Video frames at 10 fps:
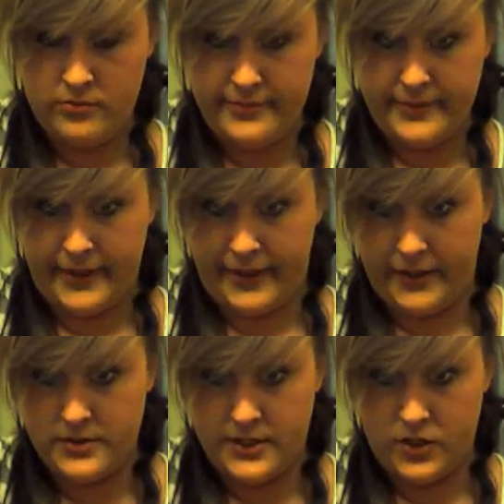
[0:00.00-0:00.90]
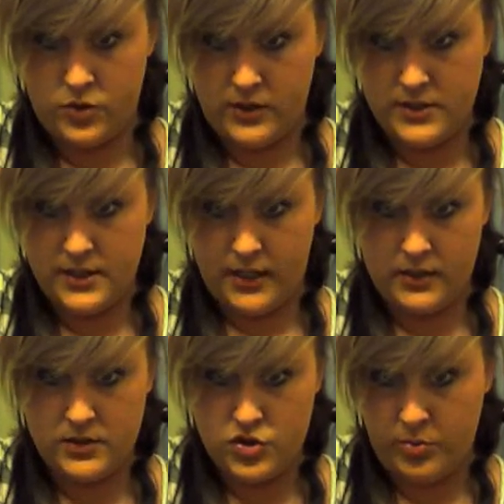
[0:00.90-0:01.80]
I don't know, 10 to 20
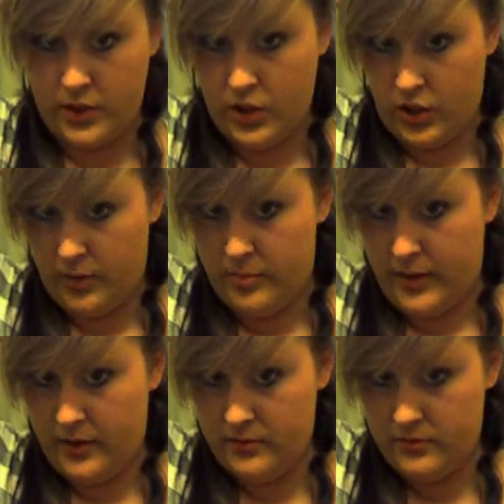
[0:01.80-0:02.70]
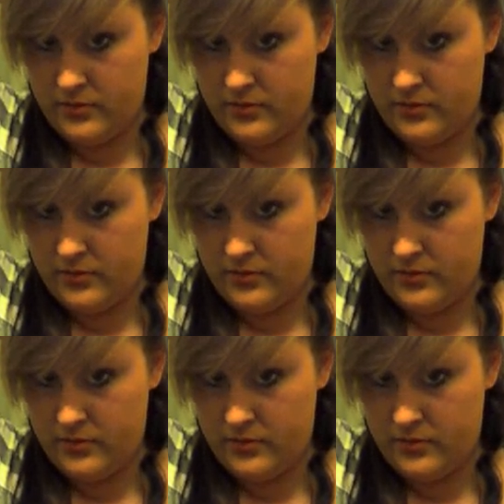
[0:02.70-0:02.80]
seconds should be good, but